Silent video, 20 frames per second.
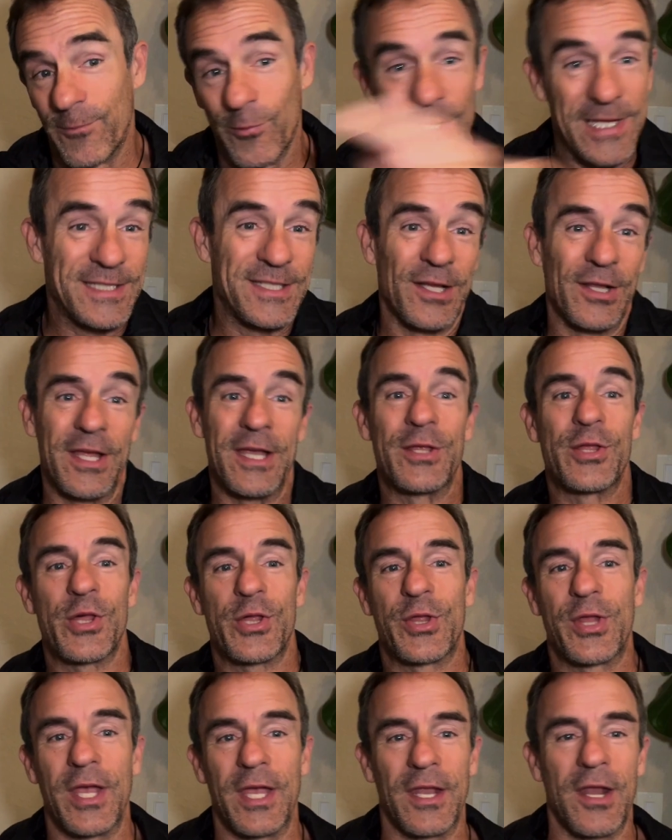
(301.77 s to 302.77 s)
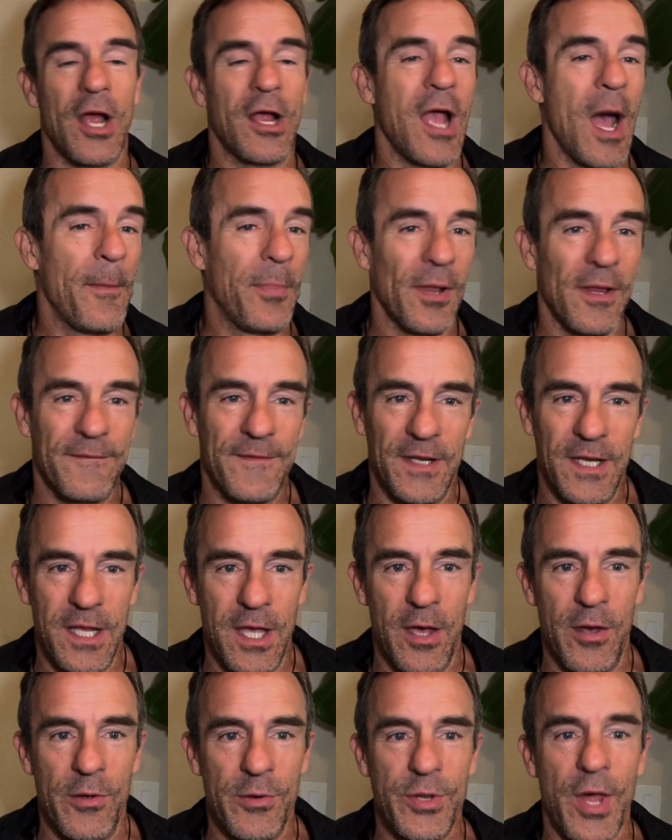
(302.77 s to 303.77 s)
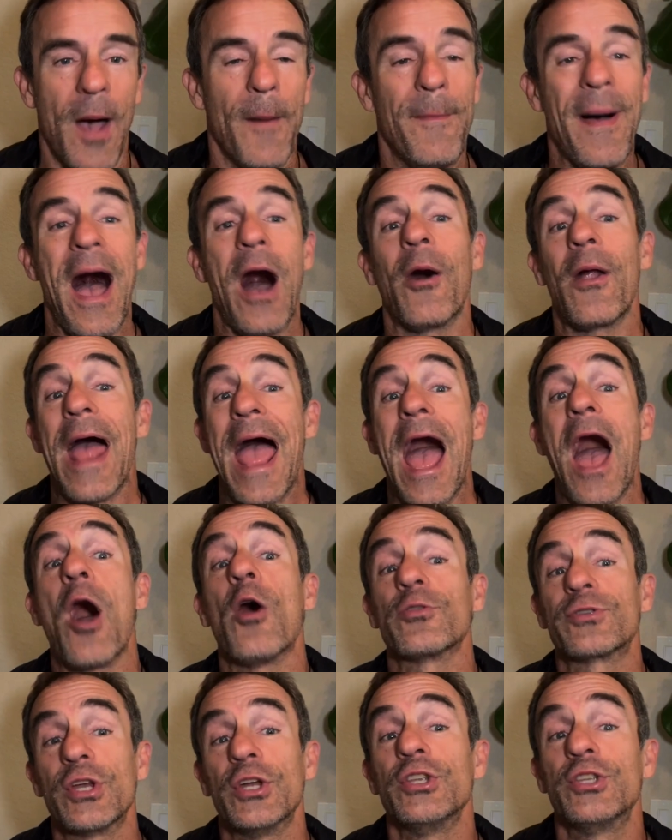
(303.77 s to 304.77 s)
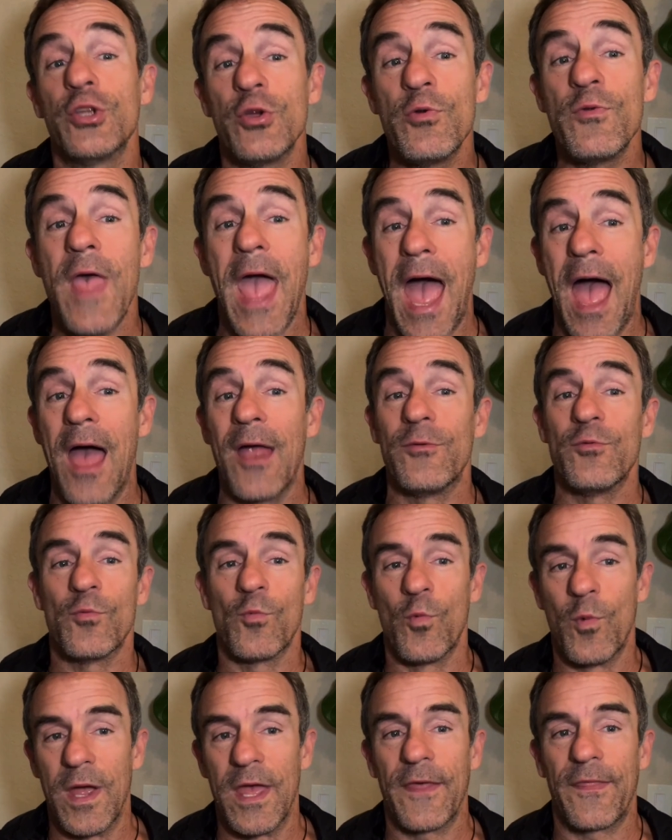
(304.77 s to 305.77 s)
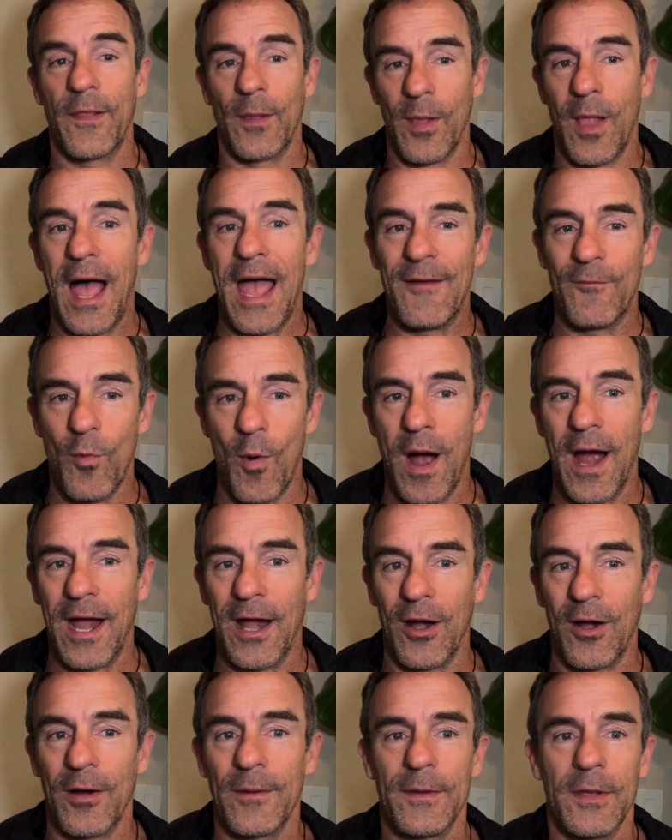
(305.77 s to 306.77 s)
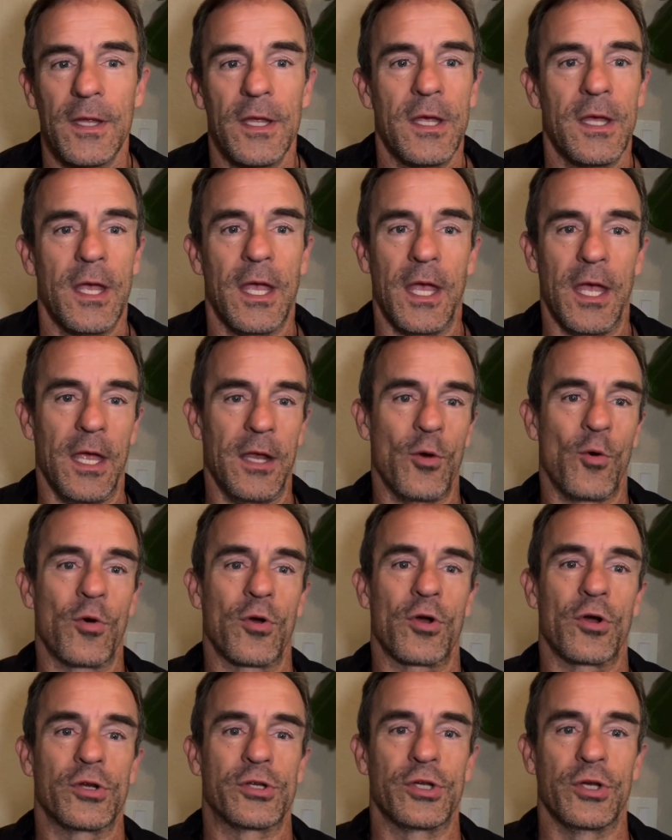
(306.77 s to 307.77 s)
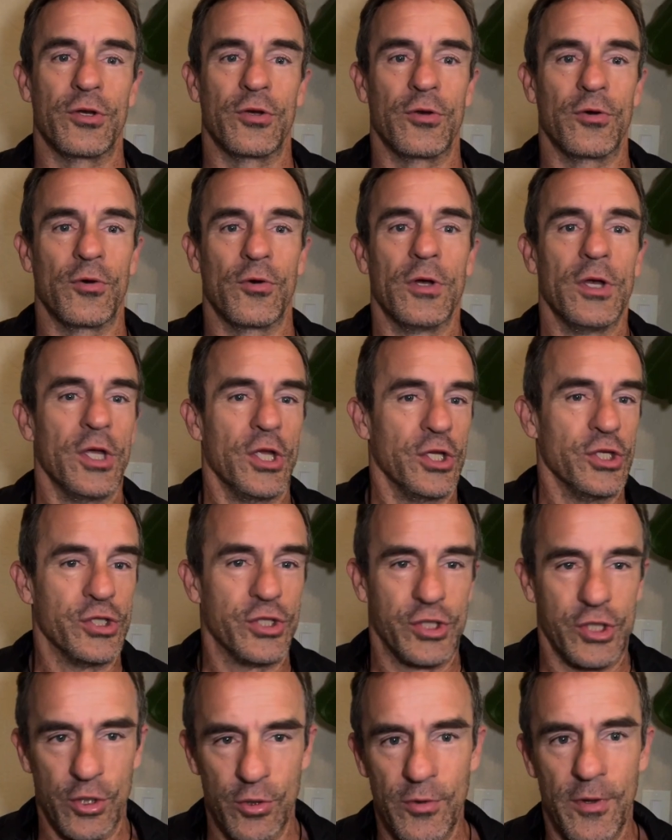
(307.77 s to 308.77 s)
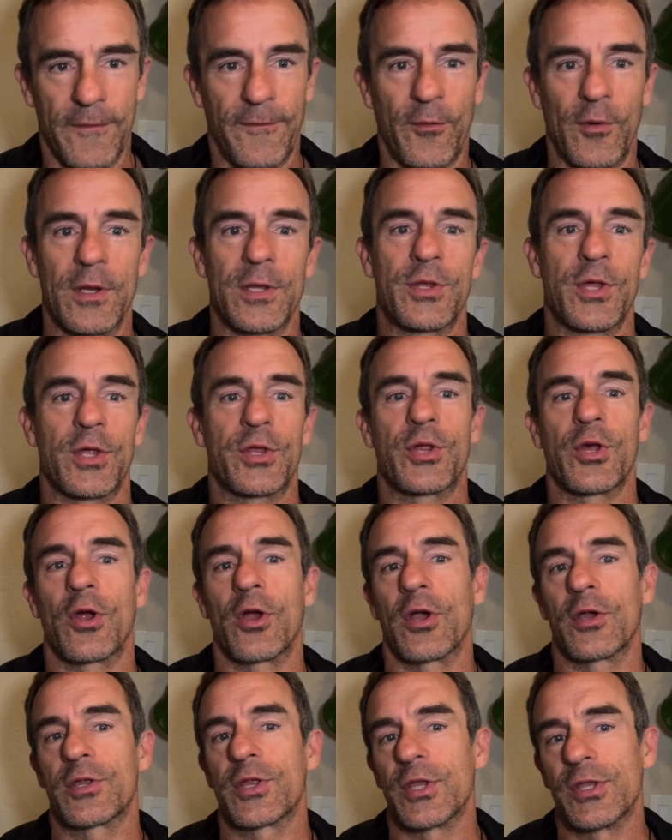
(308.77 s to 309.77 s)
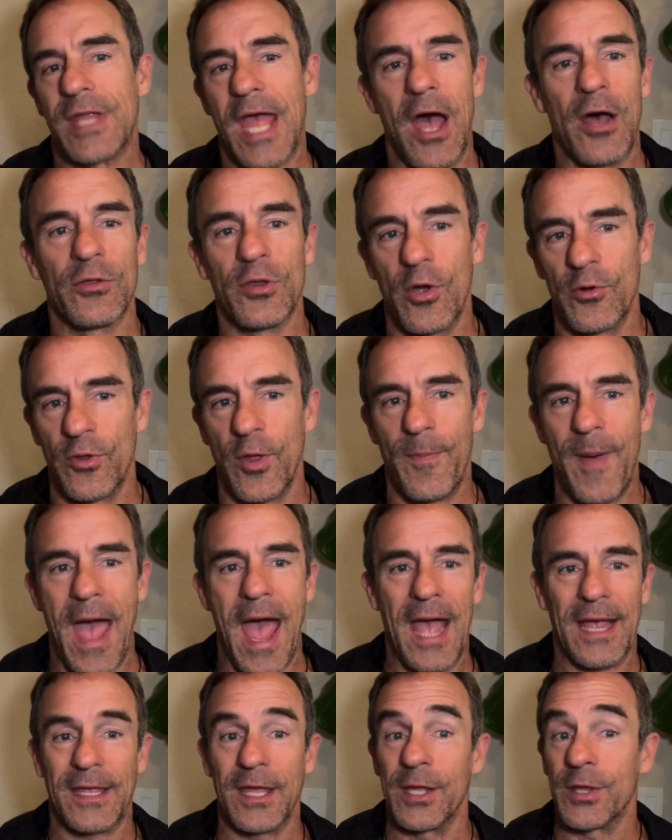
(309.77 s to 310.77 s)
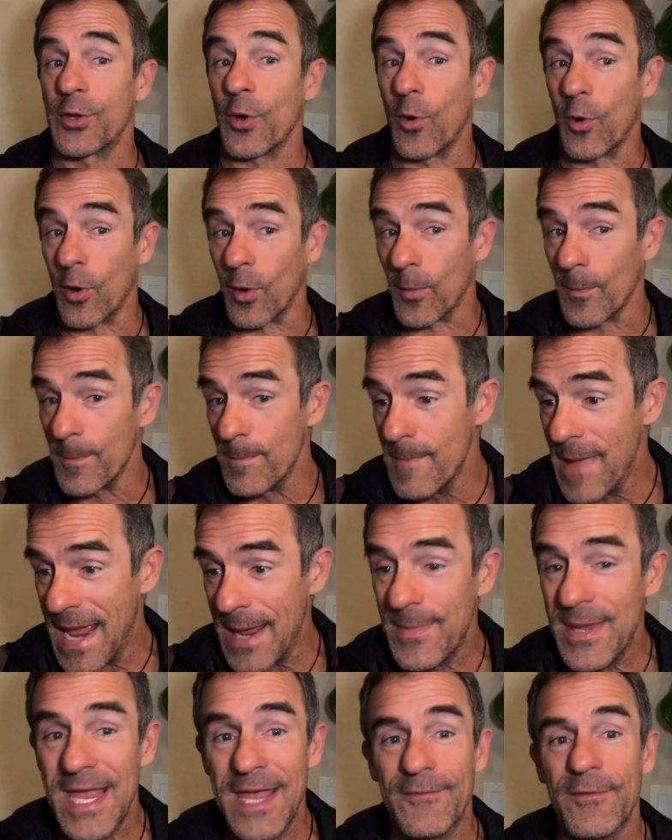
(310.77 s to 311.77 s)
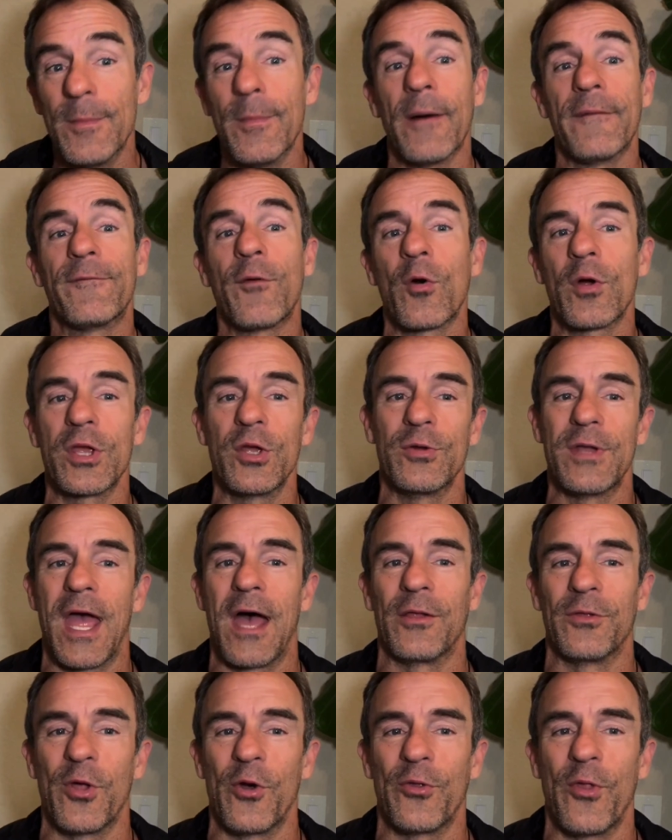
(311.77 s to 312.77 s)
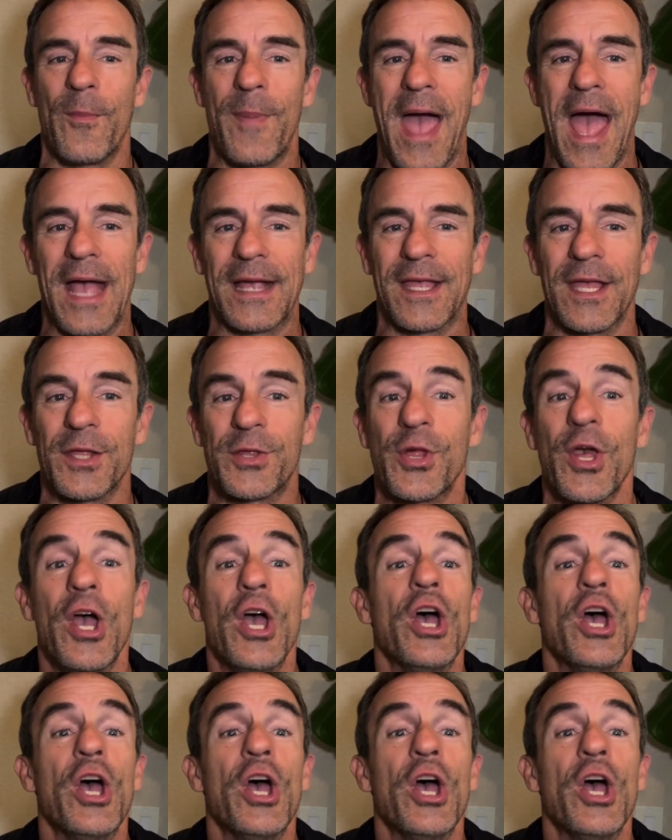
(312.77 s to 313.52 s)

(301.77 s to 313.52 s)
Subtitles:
recently just did a couple of videos about how to do that with Livewire in order to do the forensic search, download the packets, or maybe even before you download the packets,